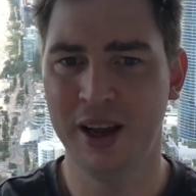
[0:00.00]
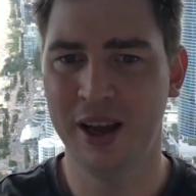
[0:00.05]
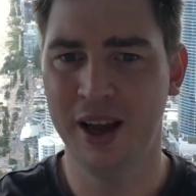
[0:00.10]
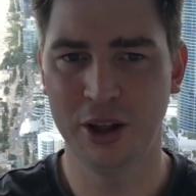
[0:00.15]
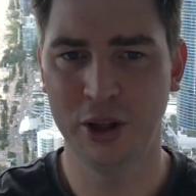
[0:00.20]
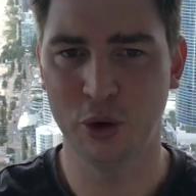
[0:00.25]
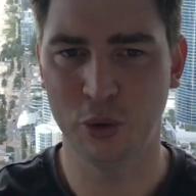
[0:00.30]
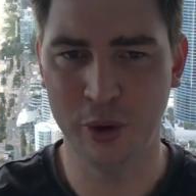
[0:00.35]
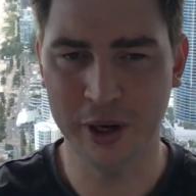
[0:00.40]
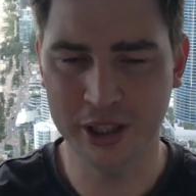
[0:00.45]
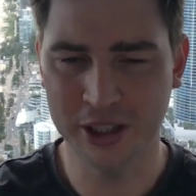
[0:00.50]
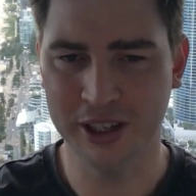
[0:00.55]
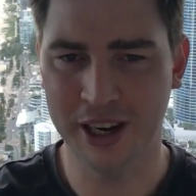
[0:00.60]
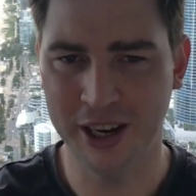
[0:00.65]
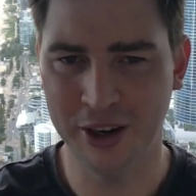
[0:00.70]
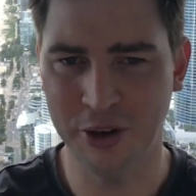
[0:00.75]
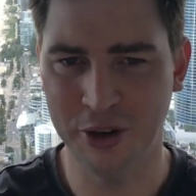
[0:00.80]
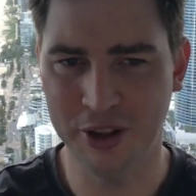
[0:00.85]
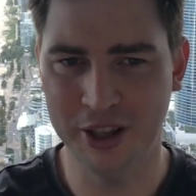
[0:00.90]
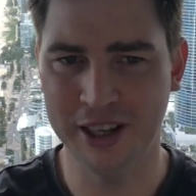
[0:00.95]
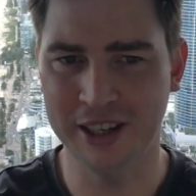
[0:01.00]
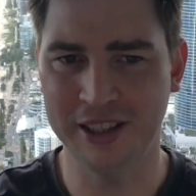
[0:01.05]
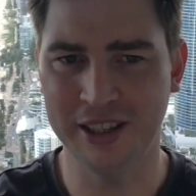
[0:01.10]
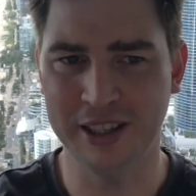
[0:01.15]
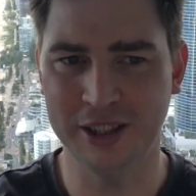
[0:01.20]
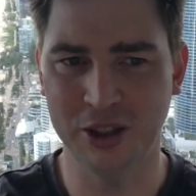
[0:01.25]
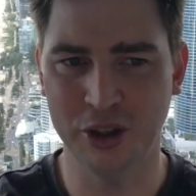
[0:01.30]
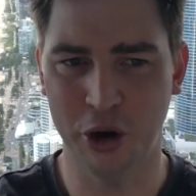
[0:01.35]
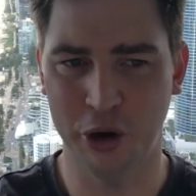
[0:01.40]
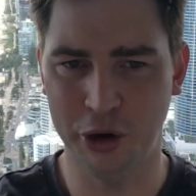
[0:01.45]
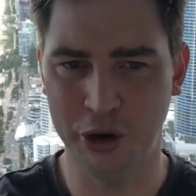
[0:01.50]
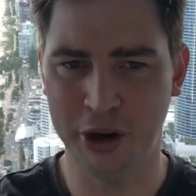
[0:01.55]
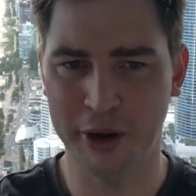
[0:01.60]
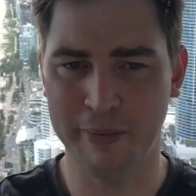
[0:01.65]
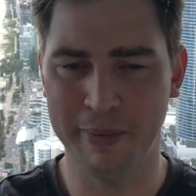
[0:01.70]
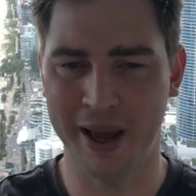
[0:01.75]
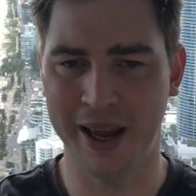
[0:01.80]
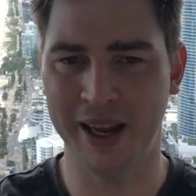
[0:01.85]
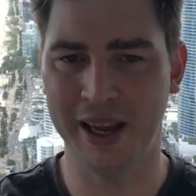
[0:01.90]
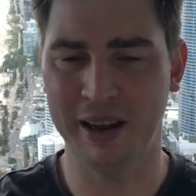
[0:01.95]
The reason I do this is so you can
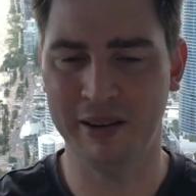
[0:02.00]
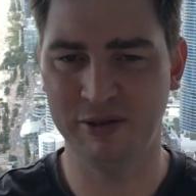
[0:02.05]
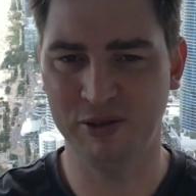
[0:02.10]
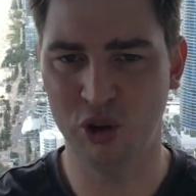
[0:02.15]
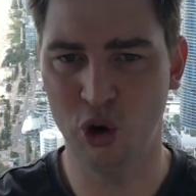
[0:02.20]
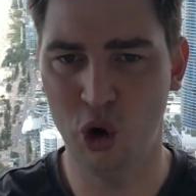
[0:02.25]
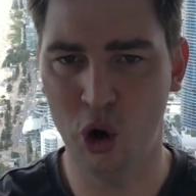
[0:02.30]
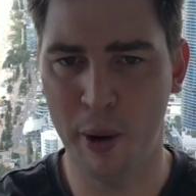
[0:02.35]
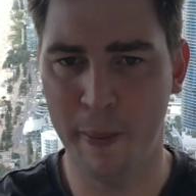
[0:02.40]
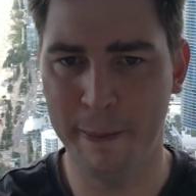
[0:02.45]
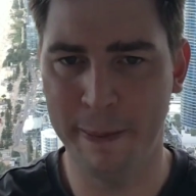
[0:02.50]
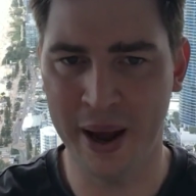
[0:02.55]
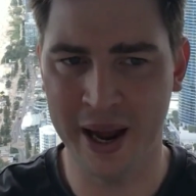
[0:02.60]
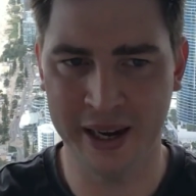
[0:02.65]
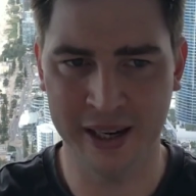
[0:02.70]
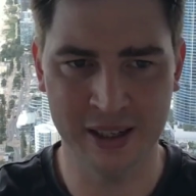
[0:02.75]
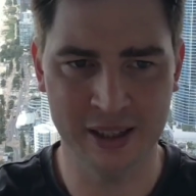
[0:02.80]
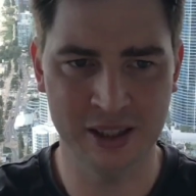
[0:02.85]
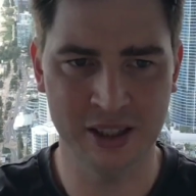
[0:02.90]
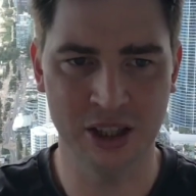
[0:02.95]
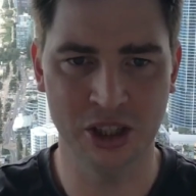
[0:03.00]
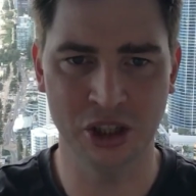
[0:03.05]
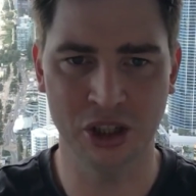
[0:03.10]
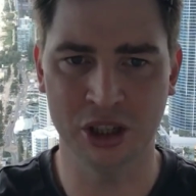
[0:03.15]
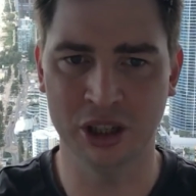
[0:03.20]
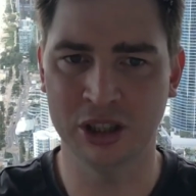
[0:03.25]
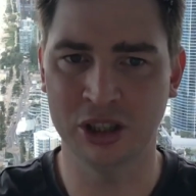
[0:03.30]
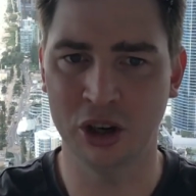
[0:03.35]
make informed betting decisions.